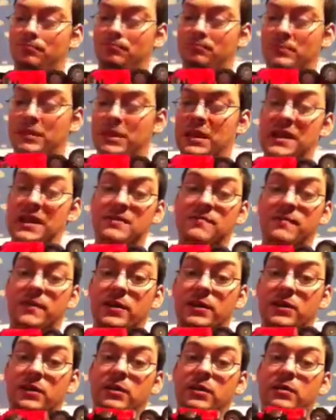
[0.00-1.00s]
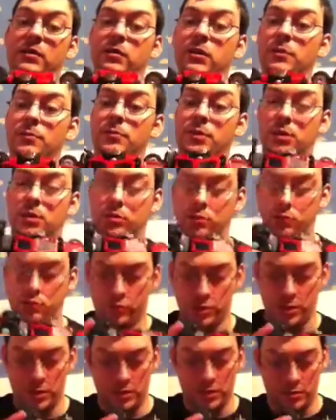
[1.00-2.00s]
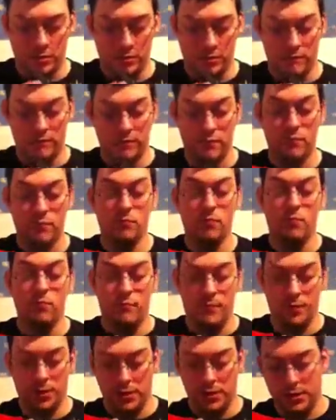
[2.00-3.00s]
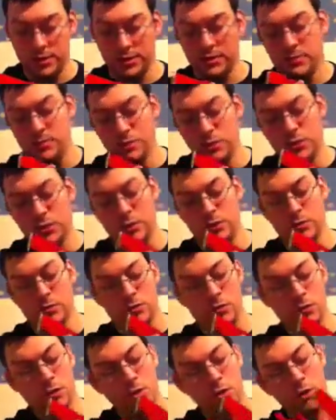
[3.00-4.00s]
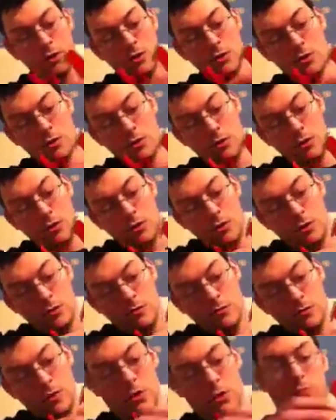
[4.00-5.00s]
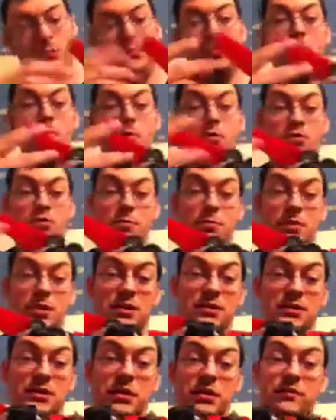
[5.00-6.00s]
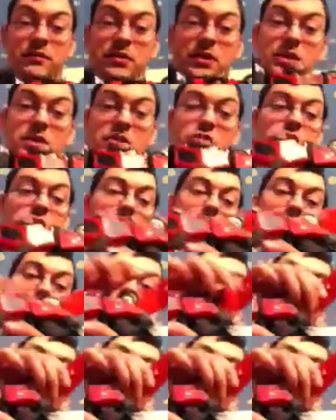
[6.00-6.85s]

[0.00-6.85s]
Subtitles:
has a very limited degree of movement in this particular mode, mostly because of the jetpack.